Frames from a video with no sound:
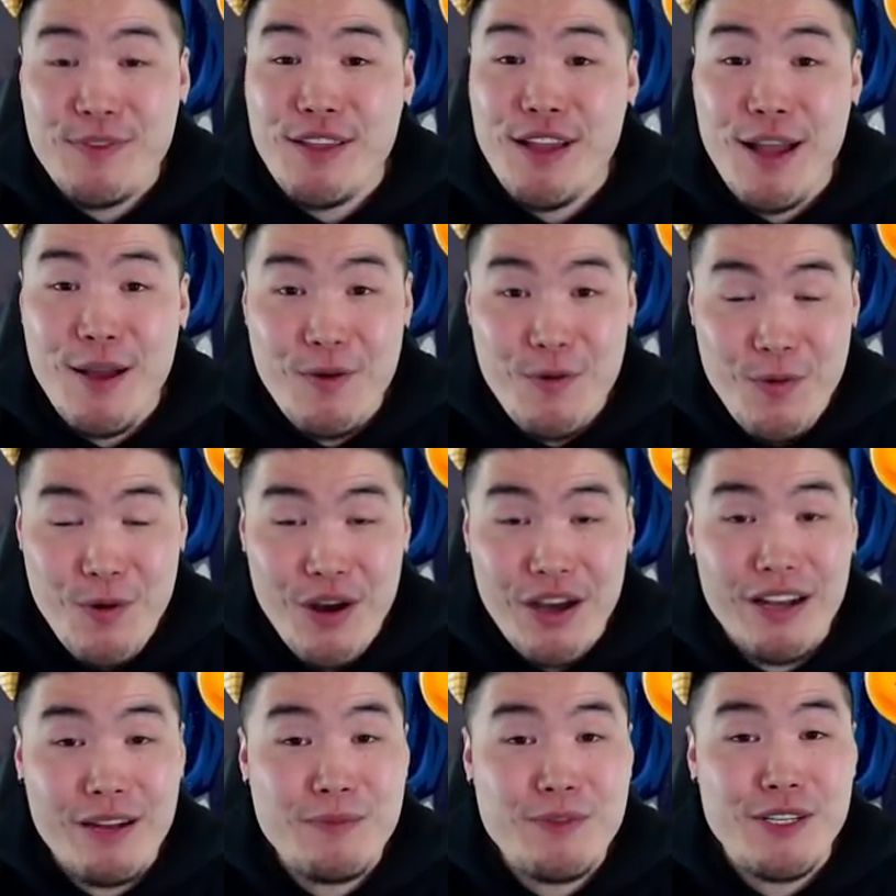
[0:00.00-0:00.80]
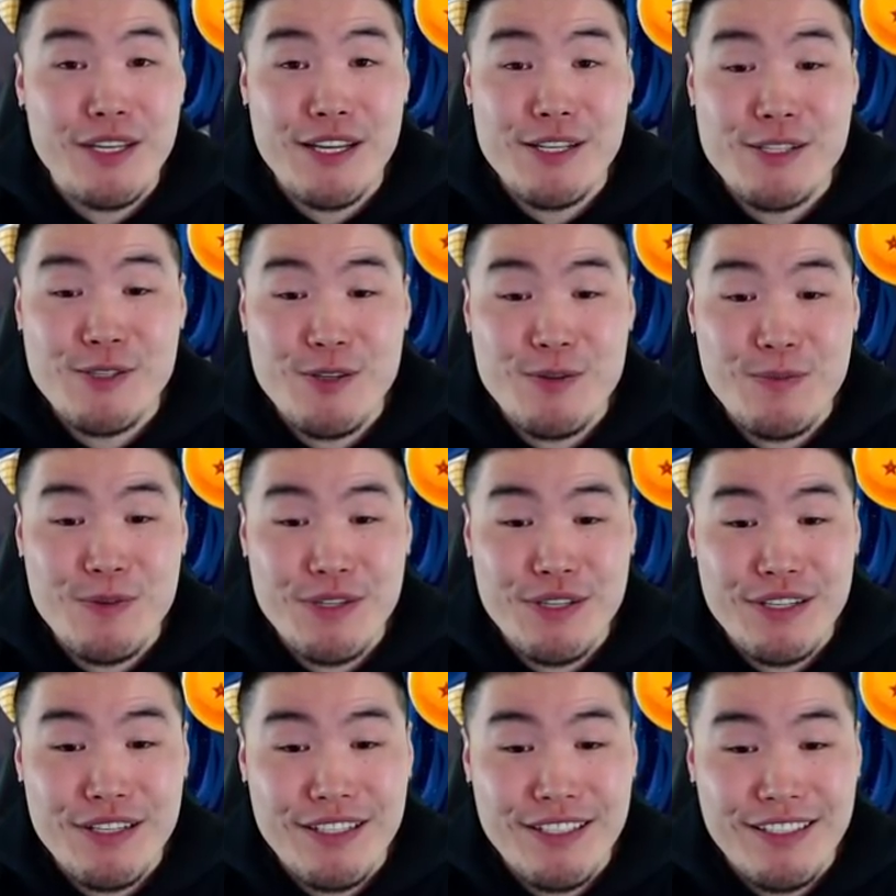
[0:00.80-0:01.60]
I want him to get
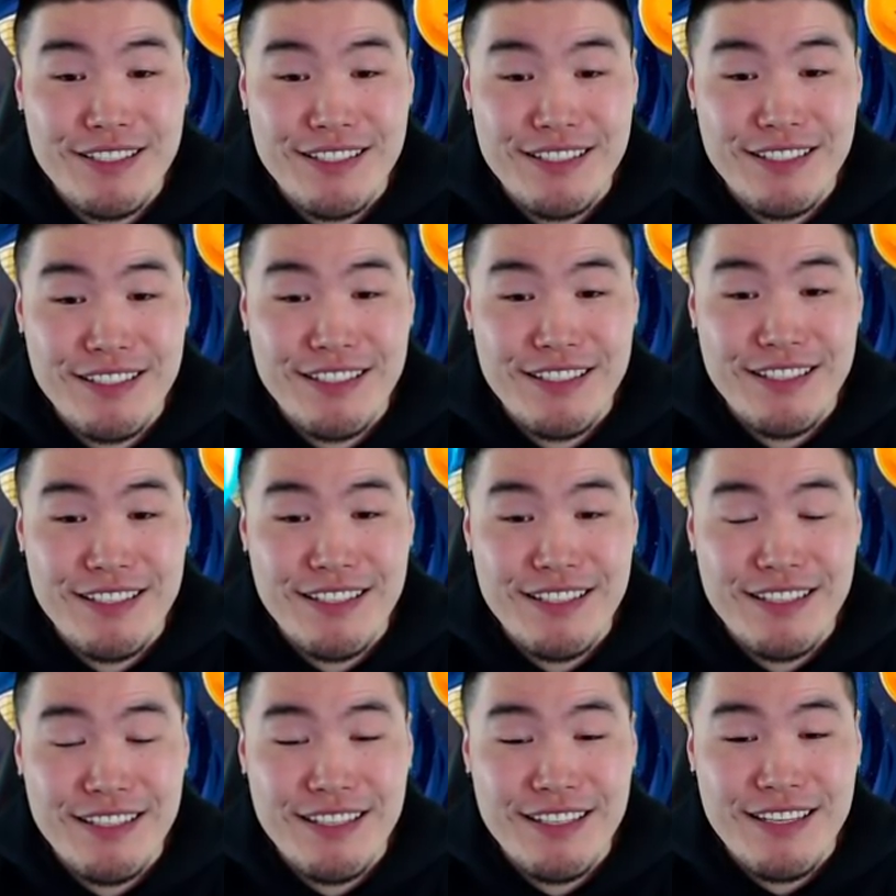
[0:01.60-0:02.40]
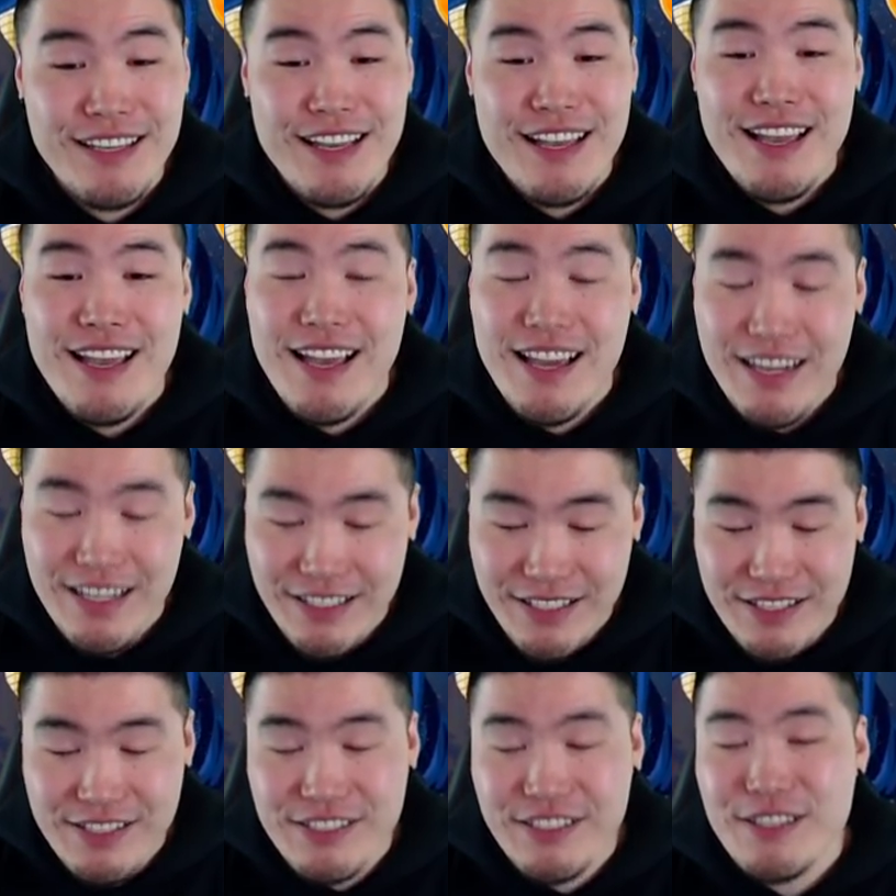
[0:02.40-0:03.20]
supered, and he
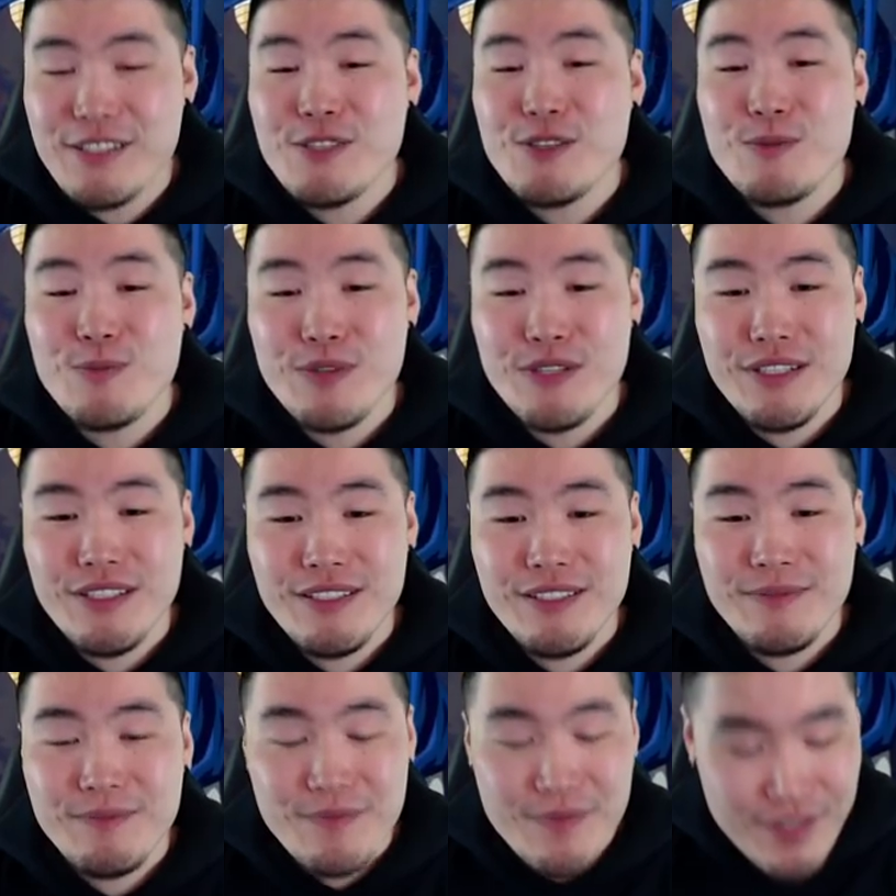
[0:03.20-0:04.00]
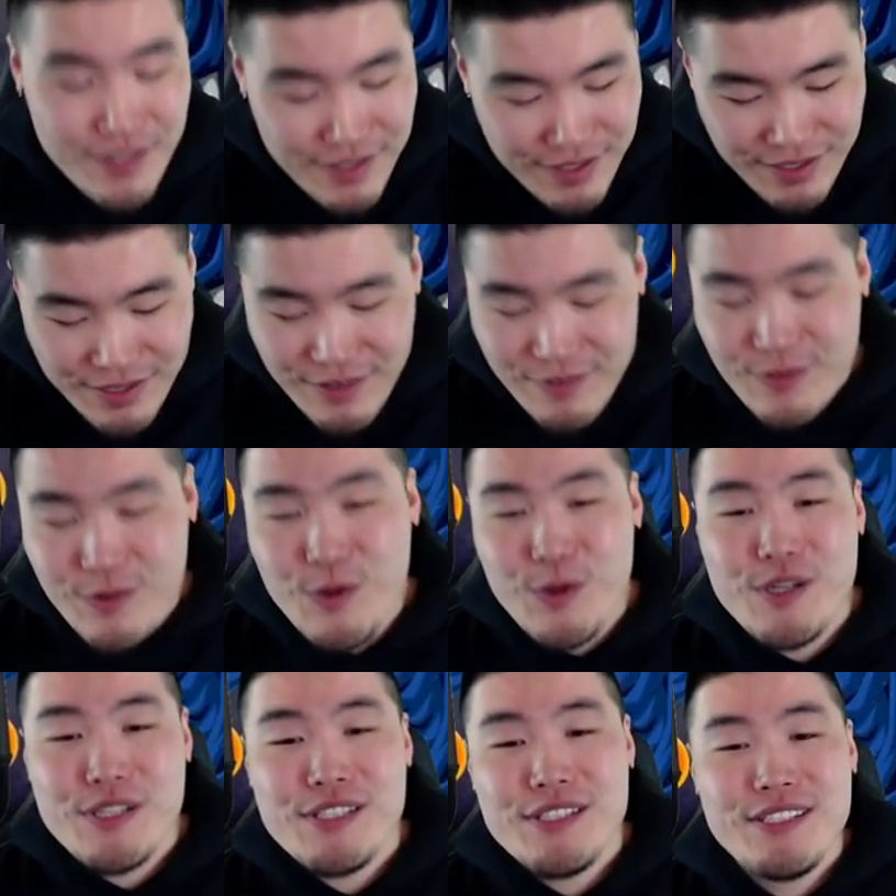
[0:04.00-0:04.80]
doesn't get supered. Of
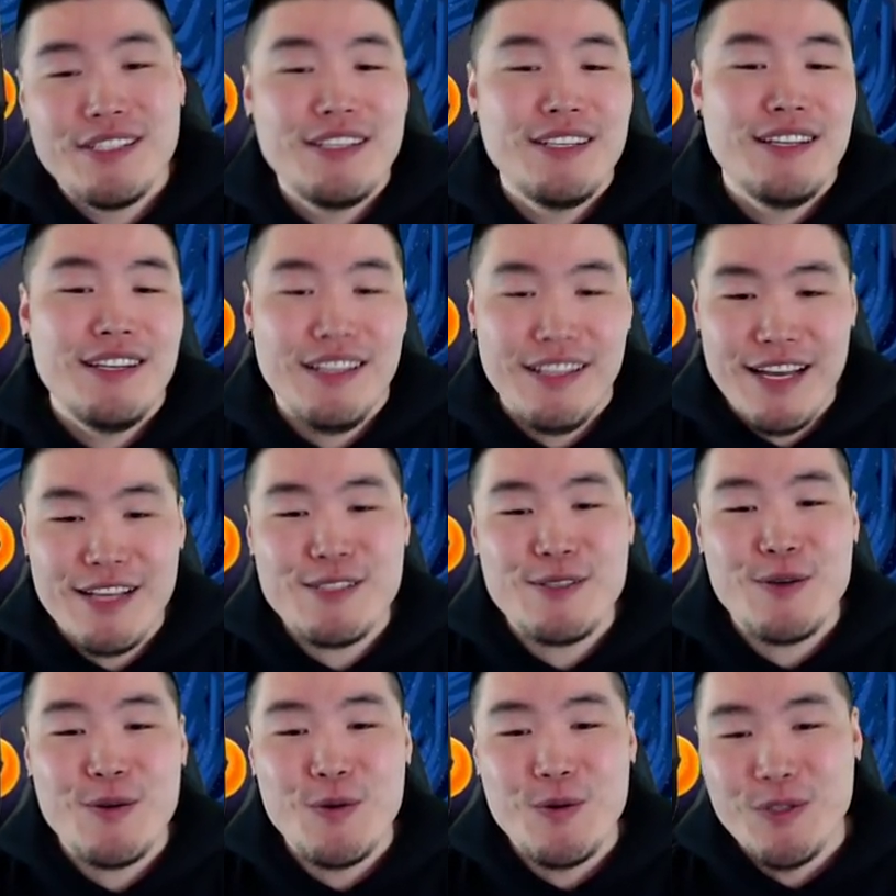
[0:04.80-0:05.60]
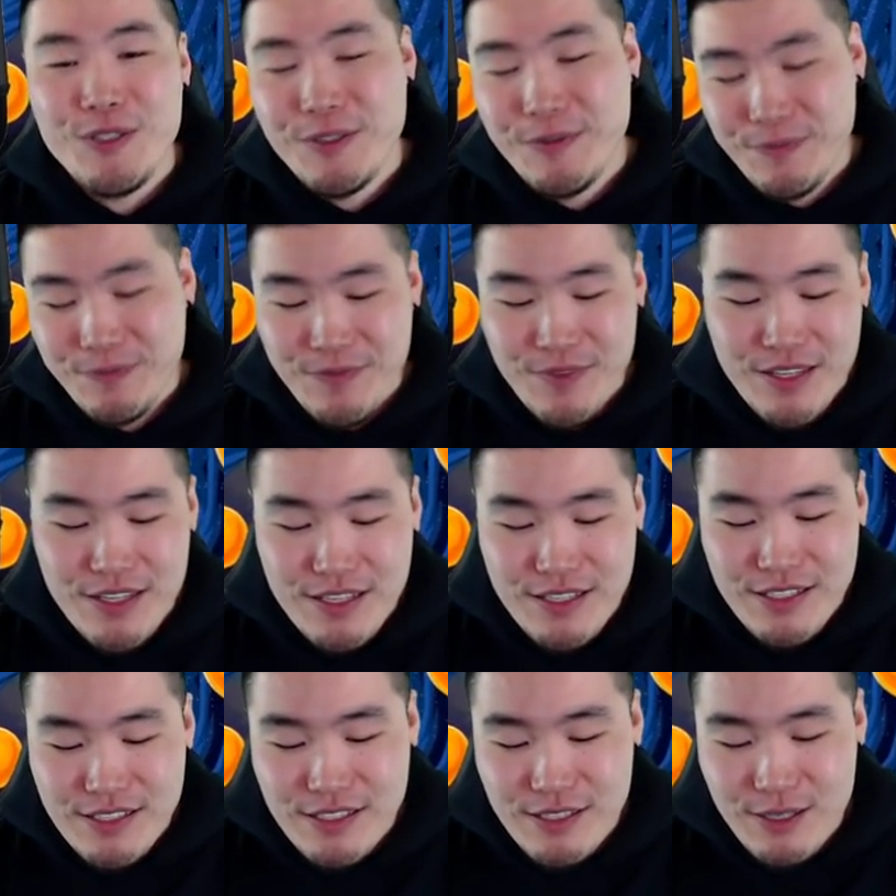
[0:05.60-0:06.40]
course, that's cool.
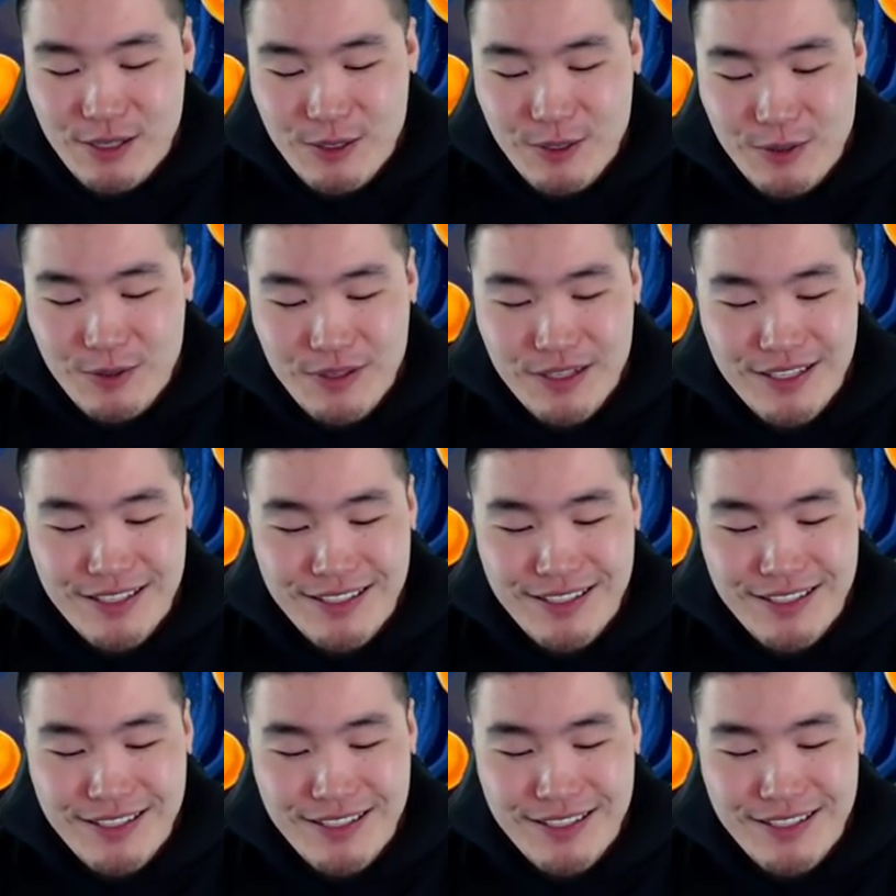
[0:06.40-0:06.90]
So